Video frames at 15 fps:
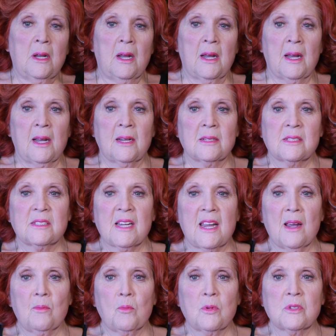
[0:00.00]
and his
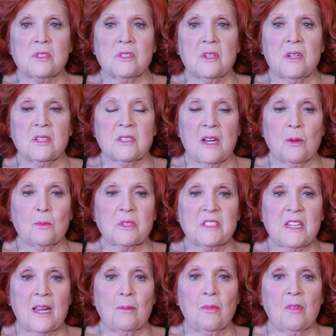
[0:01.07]
name was
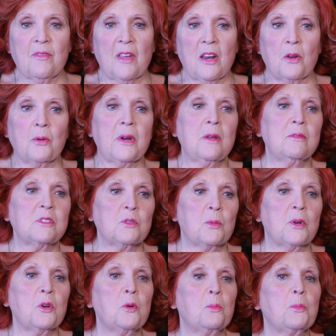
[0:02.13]
Sam Lavello, and he was the
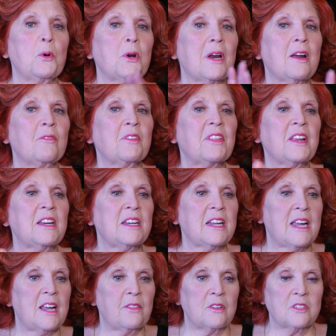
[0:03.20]
one who put everything
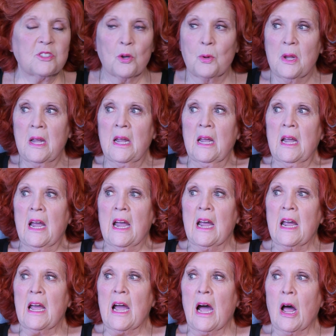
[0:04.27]
together. So
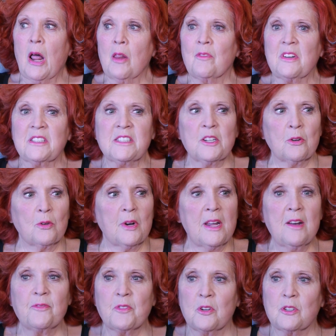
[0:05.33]
all of us that are
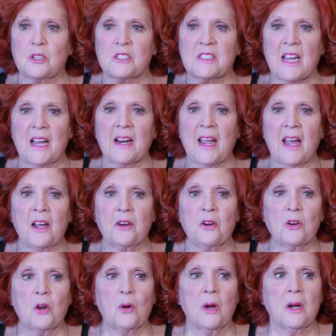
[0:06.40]
left are just kind of out here
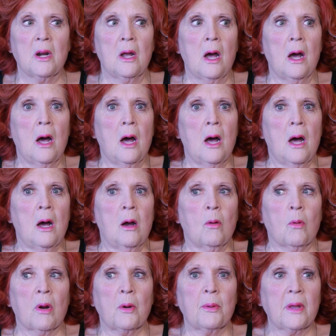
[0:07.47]
going,
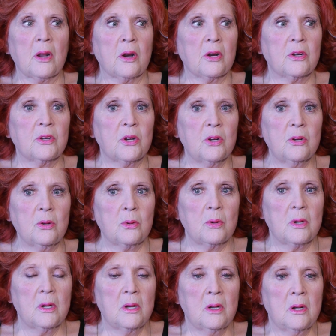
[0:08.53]
what are we going to do?
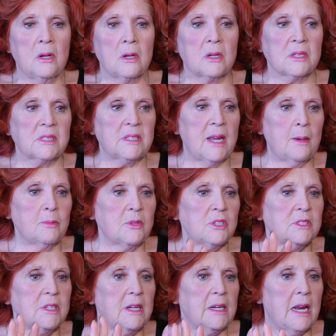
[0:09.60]
Because Sam
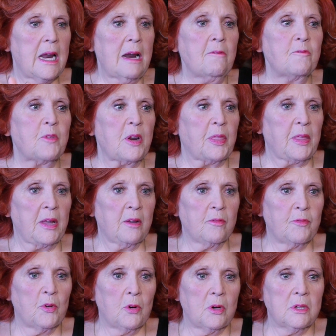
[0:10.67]
just did everything
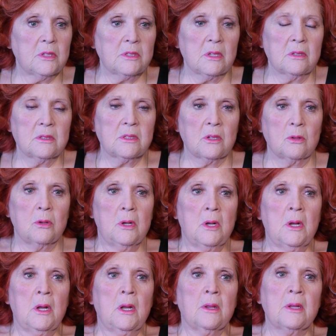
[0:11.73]
for us. So
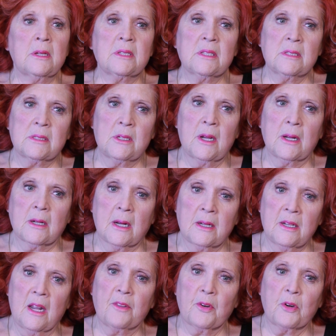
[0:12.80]
this is yet
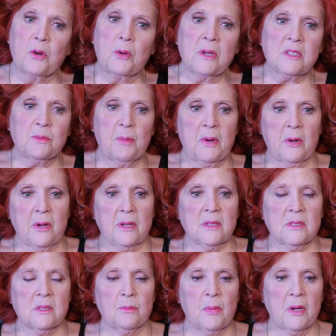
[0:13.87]
another new
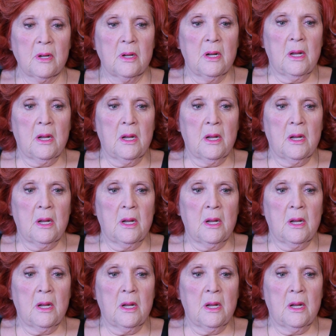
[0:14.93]
experience. But